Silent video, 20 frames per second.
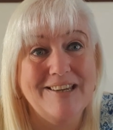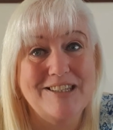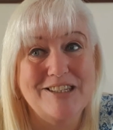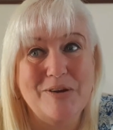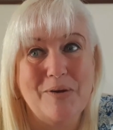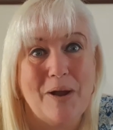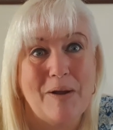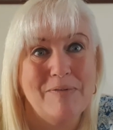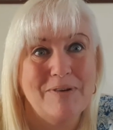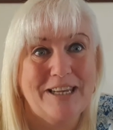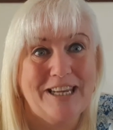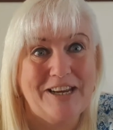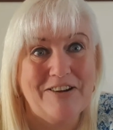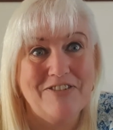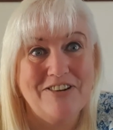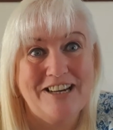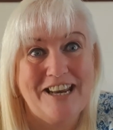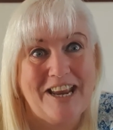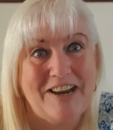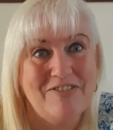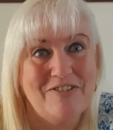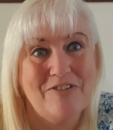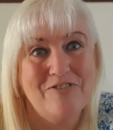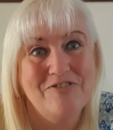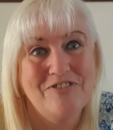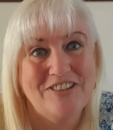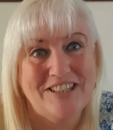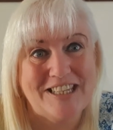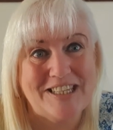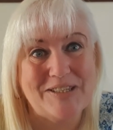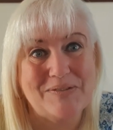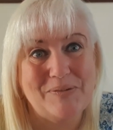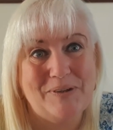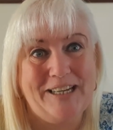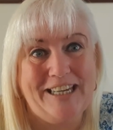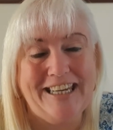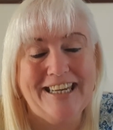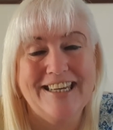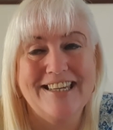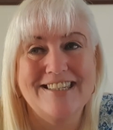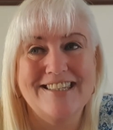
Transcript: so I'm gearing her on for this week.